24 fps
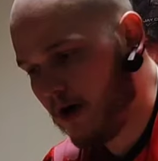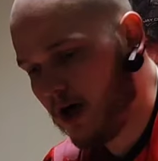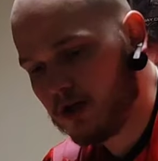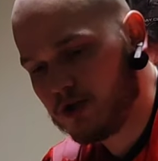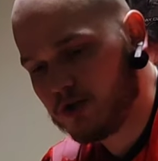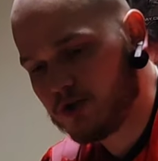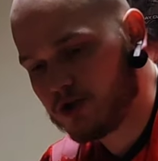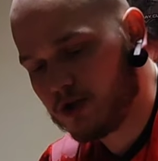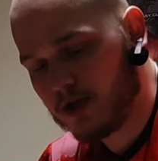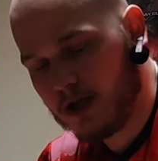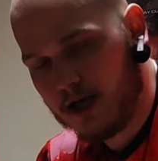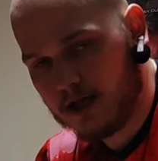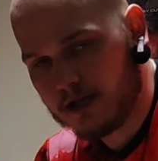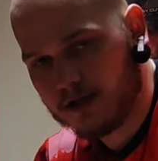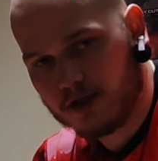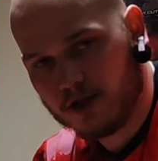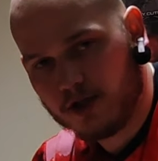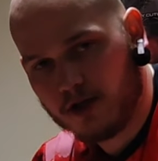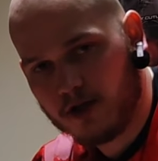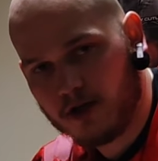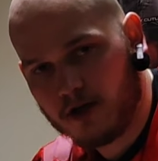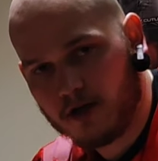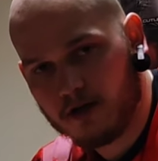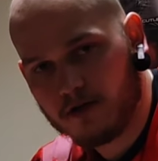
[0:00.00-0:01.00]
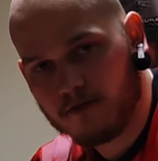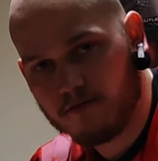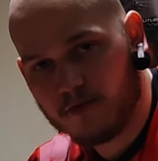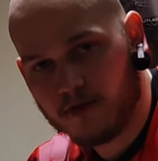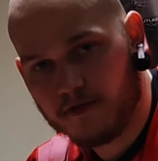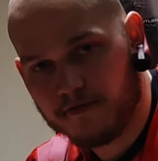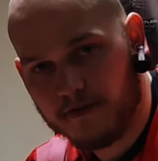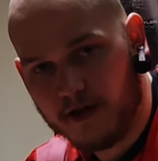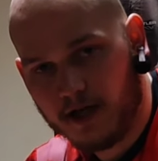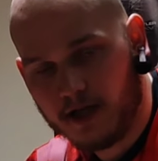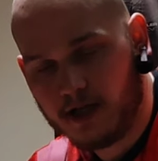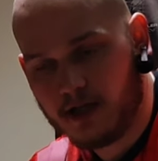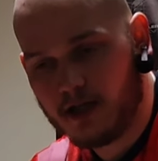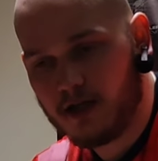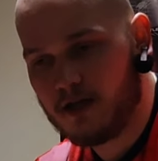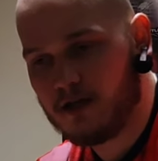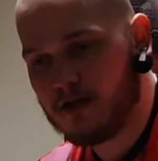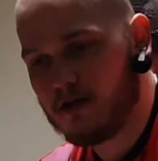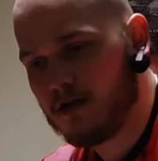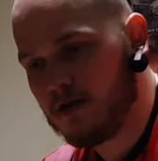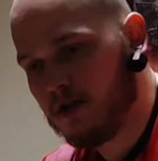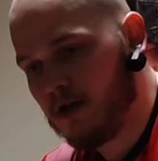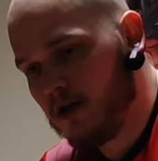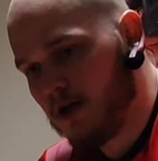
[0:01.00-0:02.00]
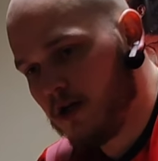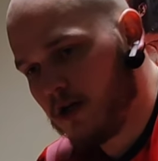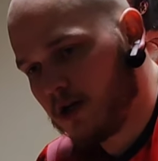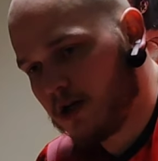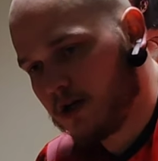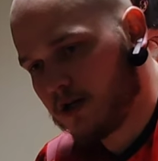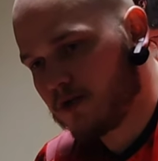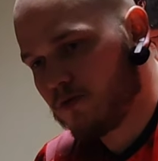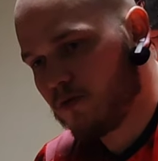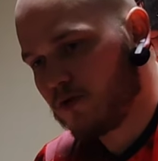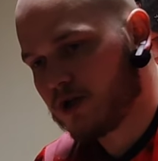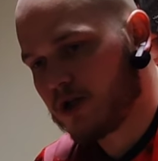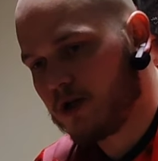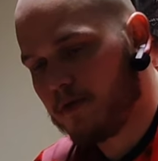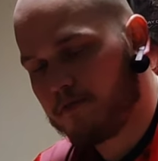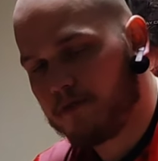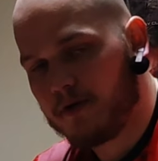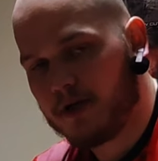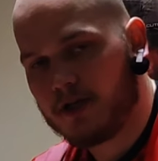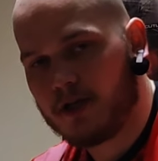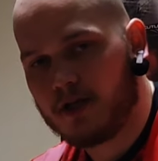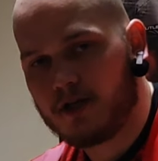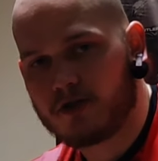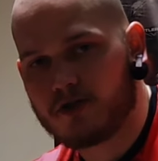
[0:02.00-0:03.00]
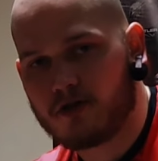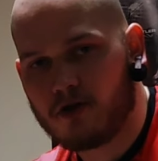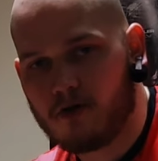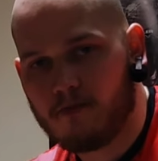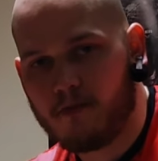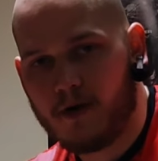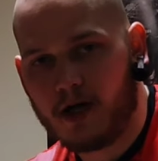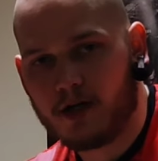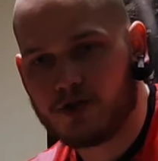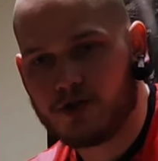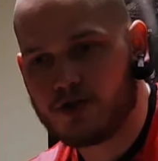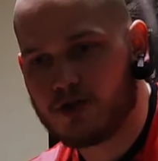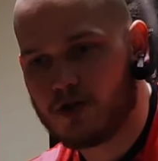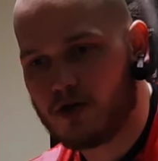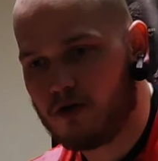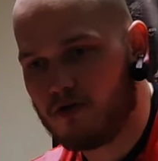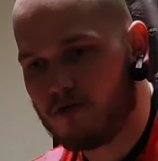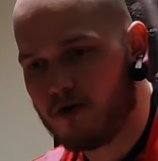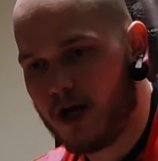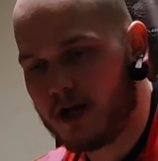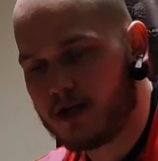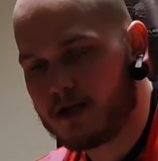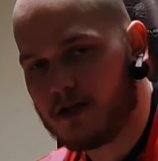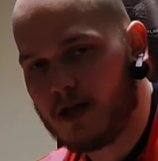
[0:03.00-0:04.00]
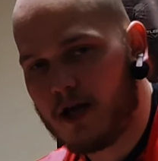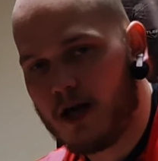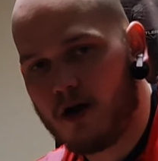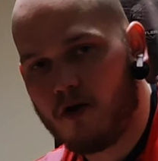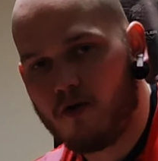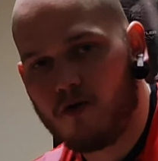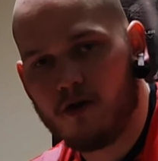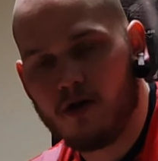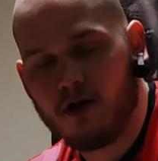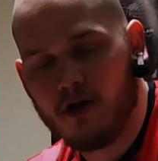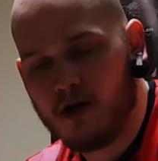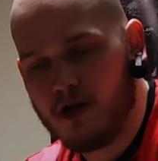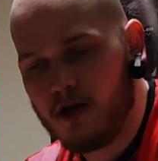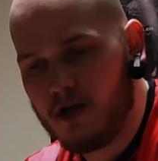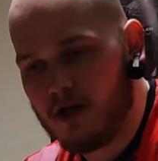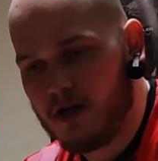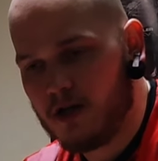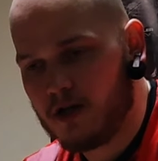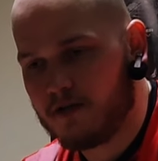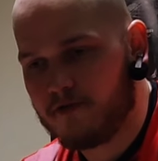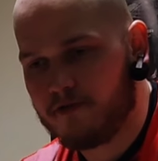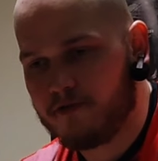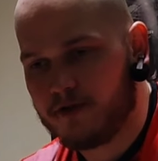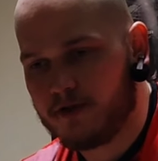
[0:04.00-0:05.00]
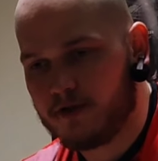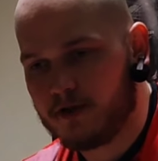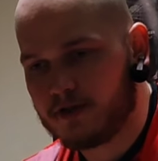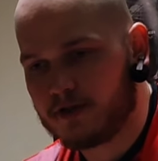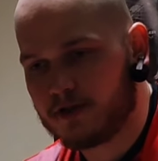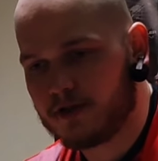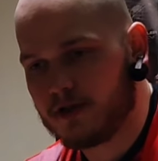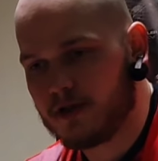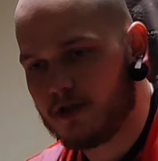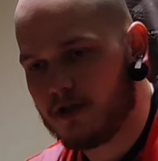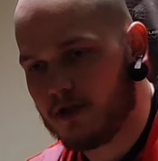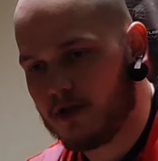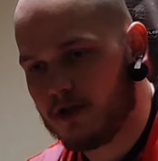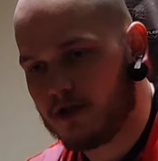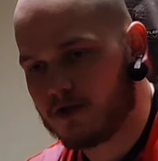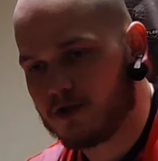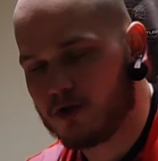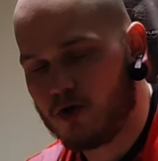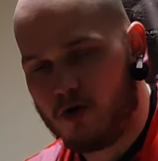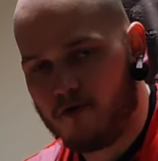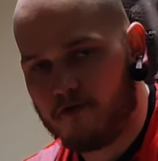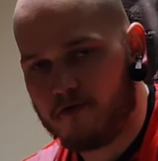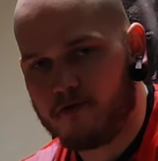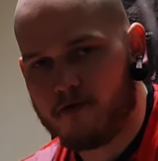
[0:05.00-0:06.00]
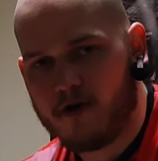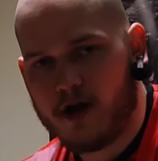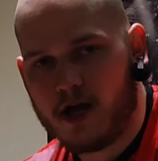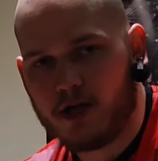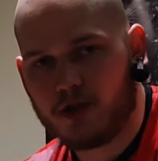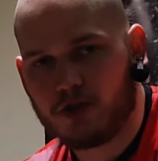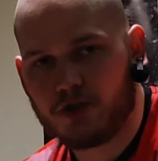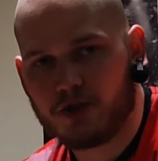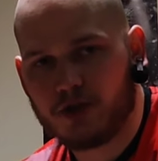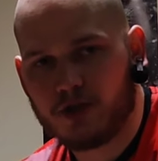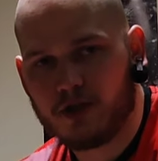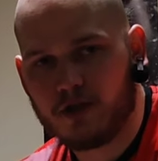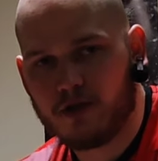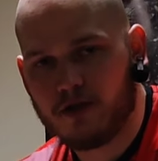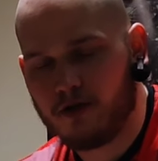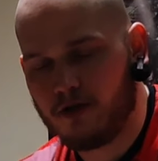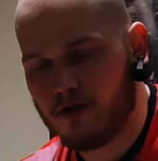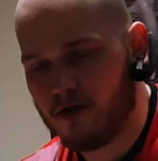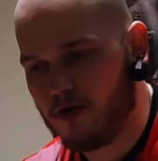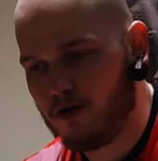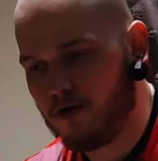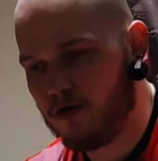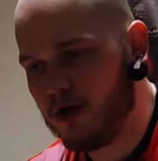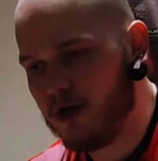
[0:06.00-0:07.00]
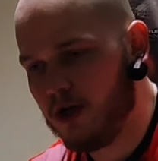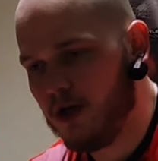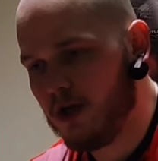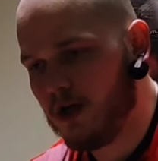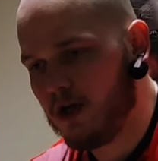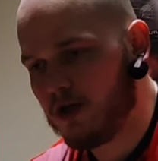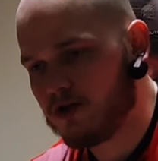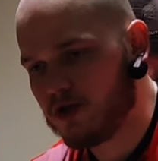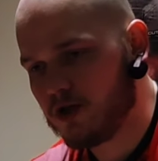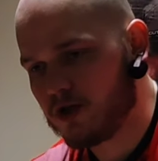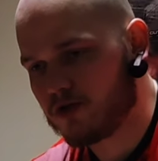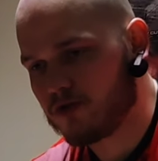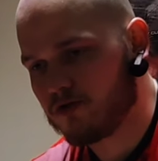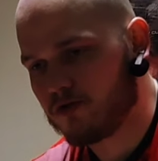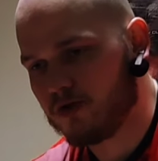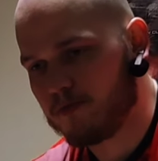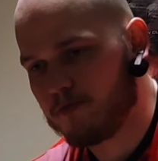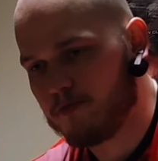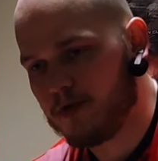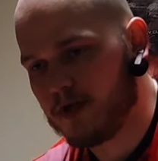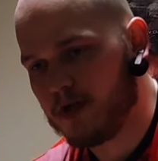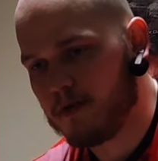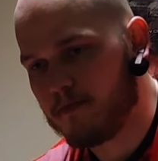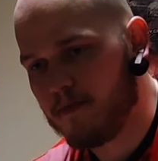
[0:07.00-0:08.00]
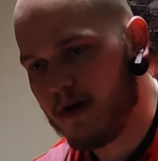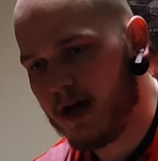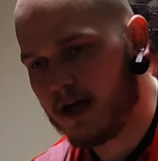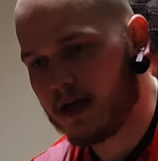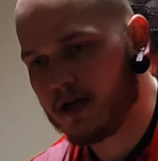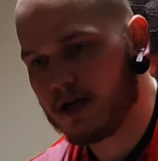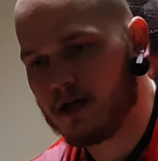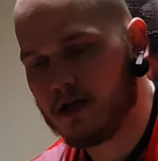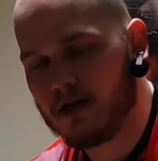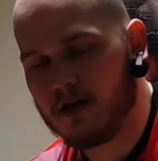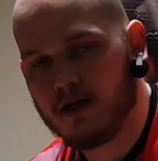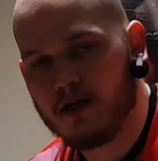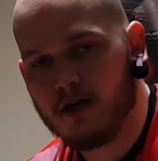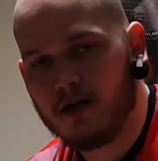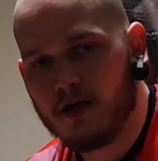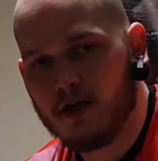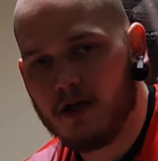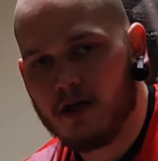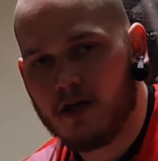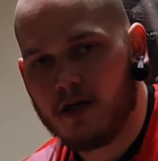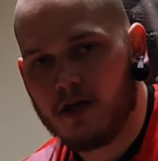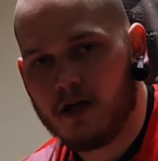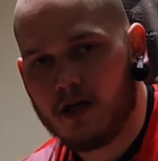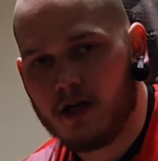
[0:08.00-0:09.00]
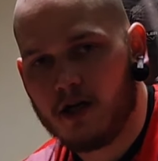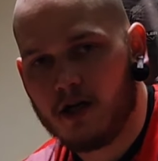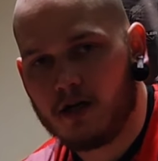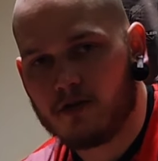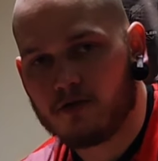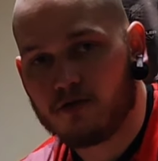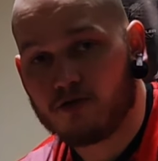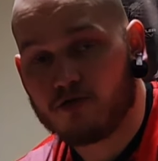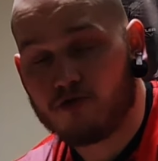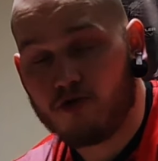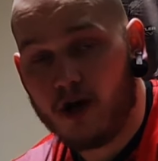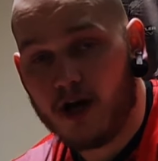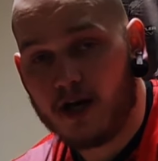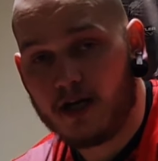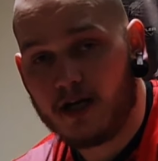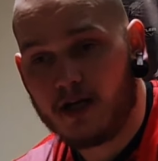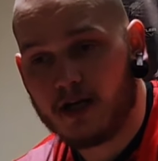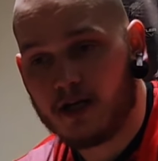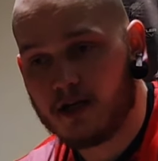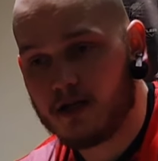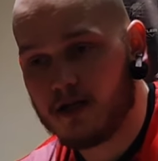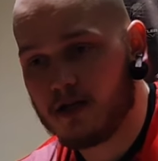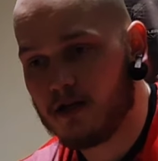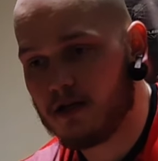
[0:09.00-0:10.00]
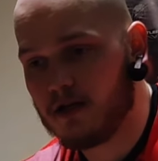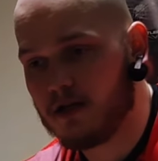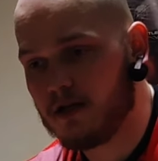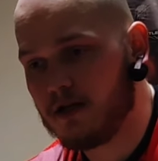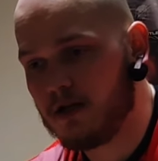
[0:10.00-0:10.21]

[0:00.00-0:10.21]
much last year, if any, because I was competing so much. So right now it feels so fresh, you know, just to be back to training,